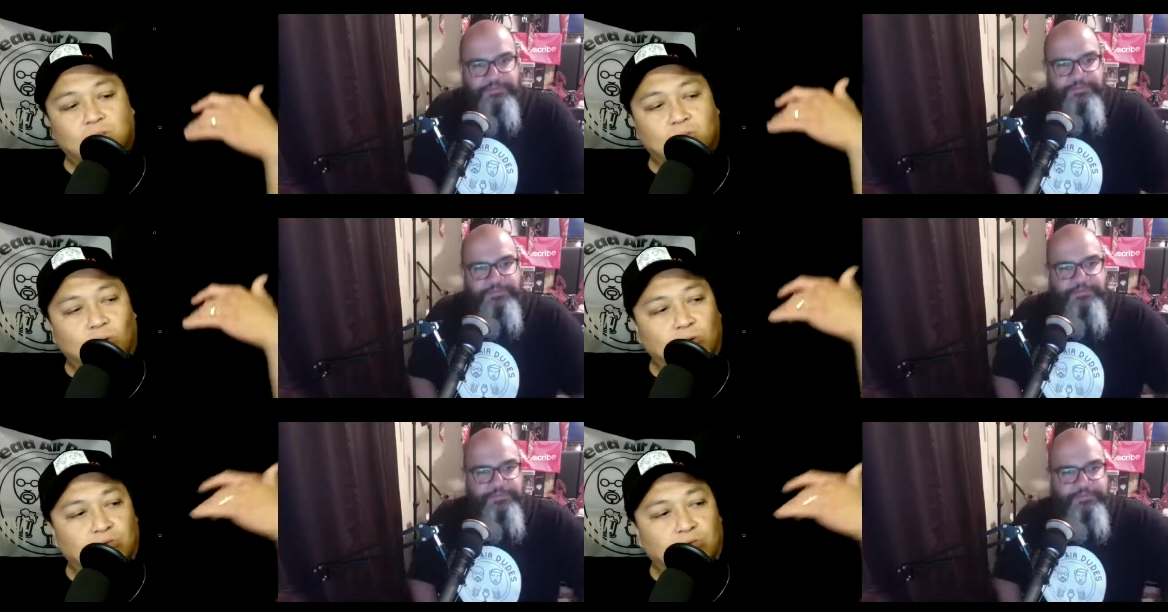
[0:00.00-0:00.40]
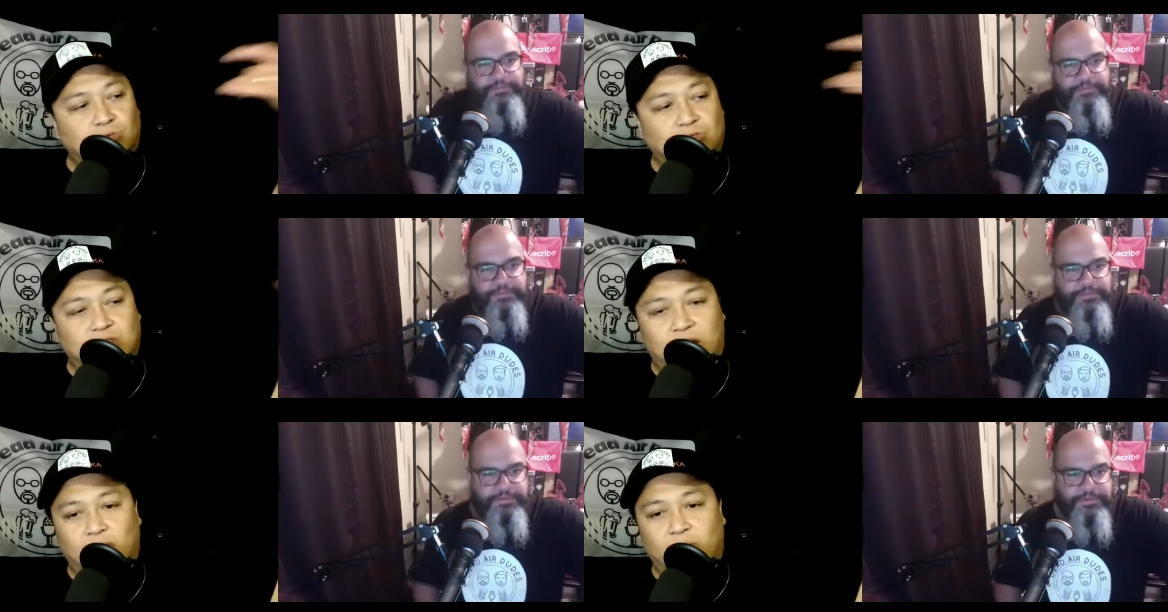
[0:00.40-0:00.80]
Speaker 1: Don't you
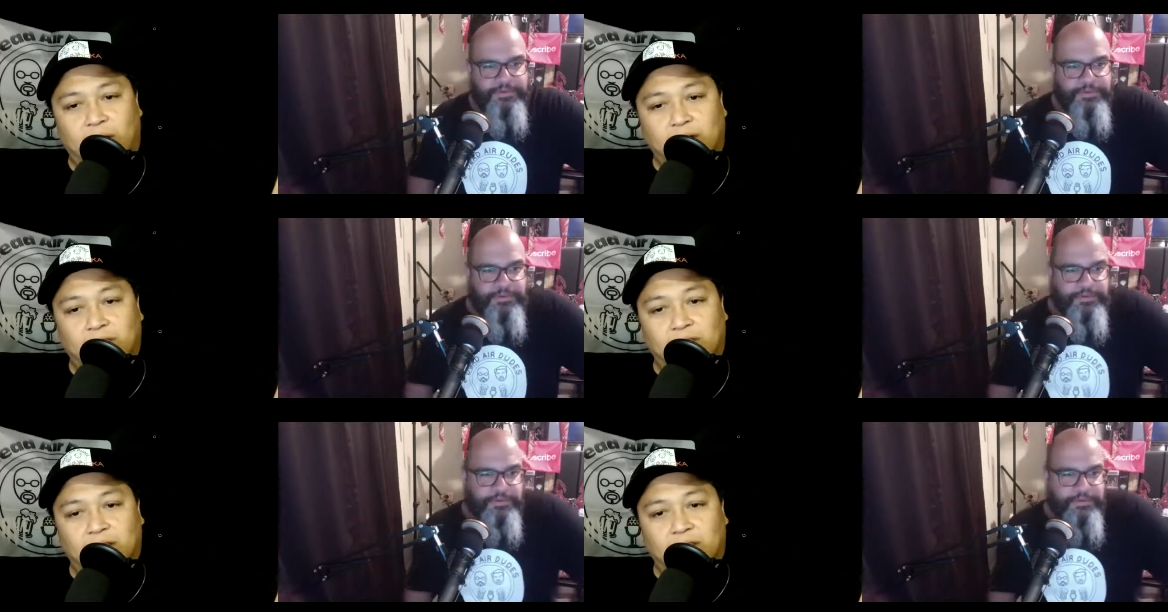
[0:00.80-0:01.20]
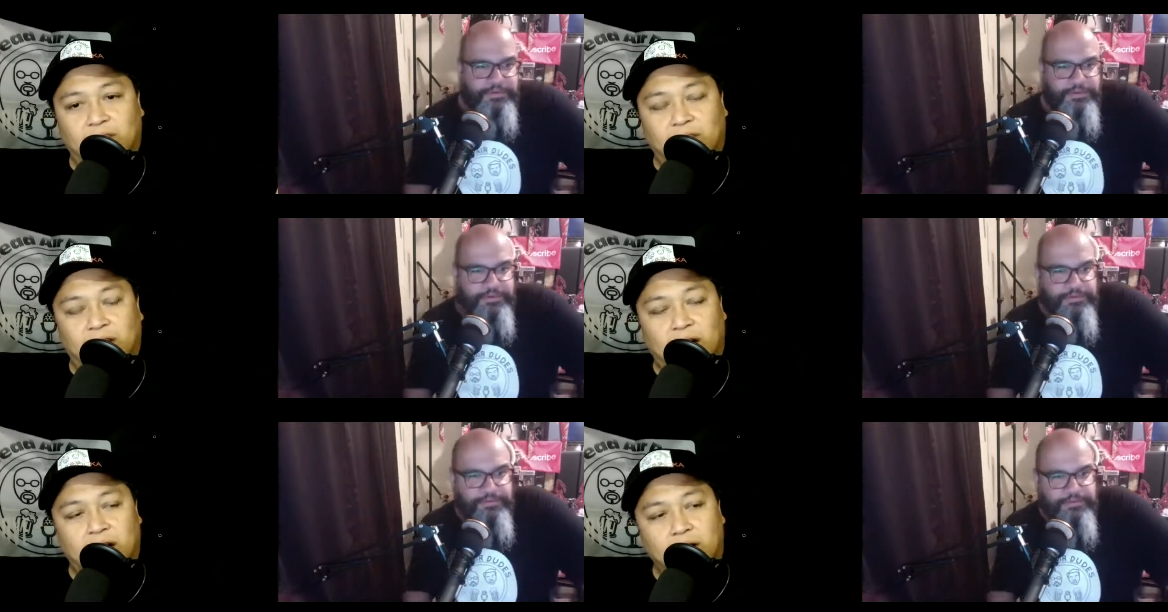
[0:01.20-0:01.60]
say right then and
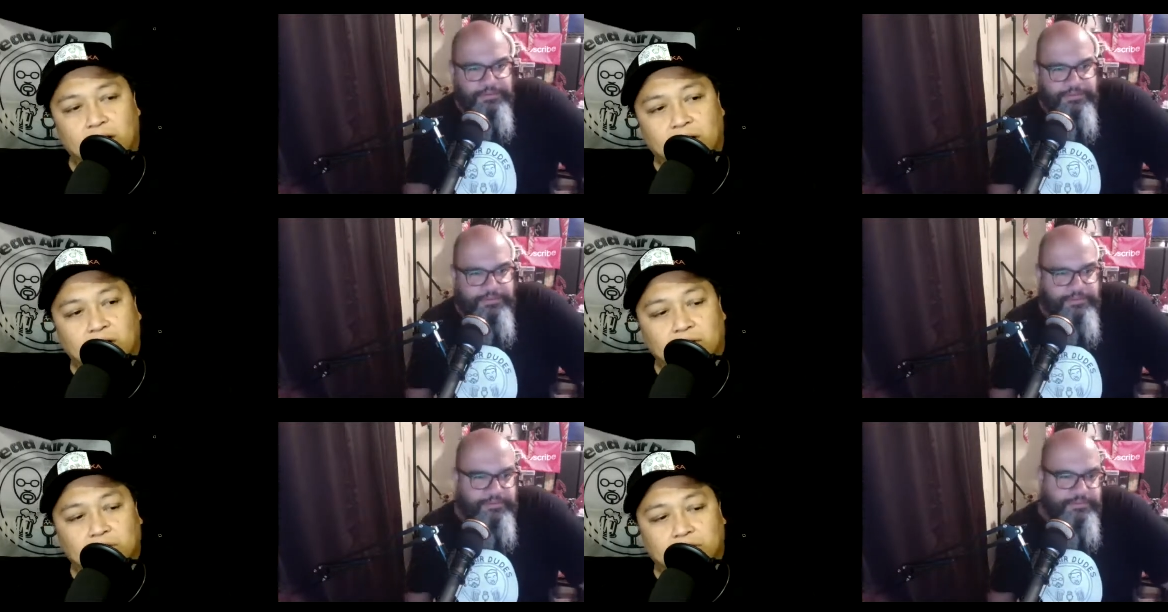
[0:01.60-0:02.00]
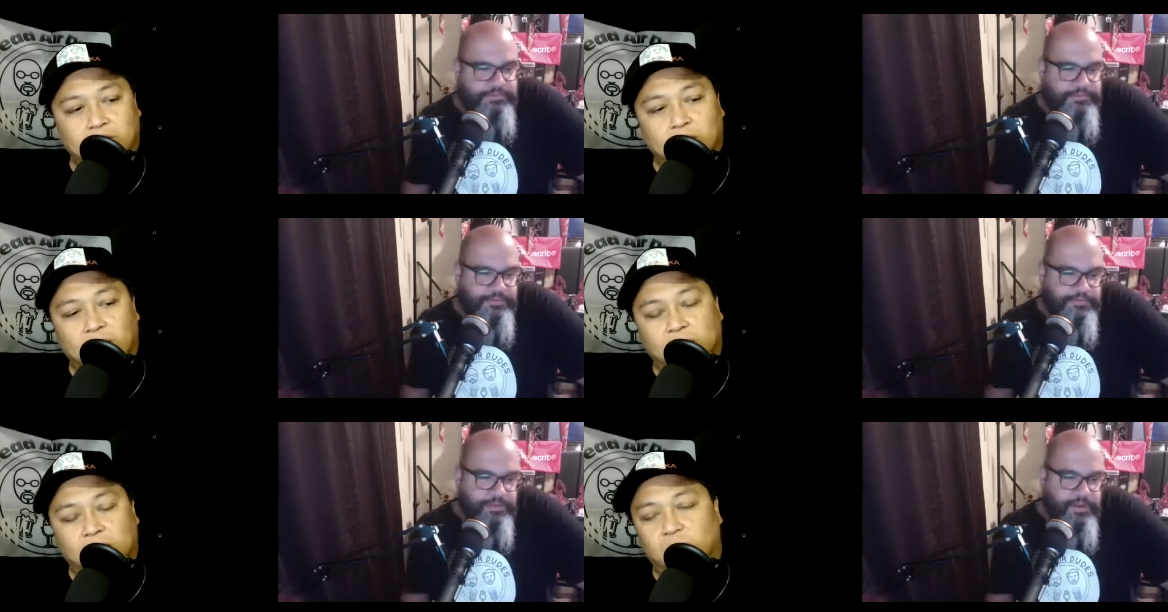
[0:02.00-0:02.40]
there,
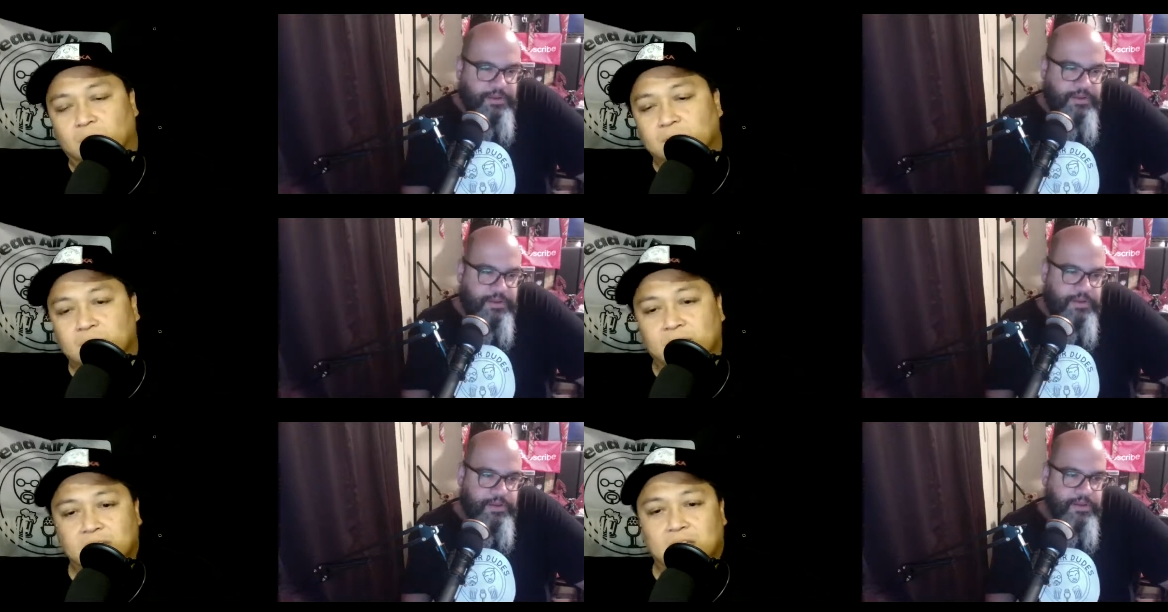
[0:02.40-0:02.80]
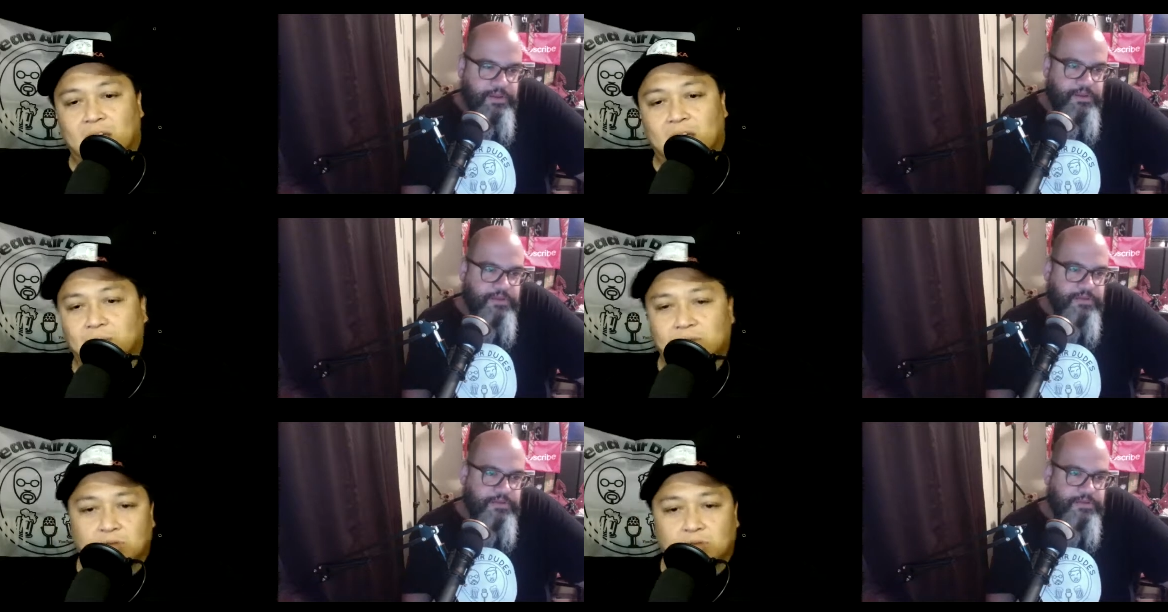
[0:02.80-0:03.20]
oh, you want 10 times?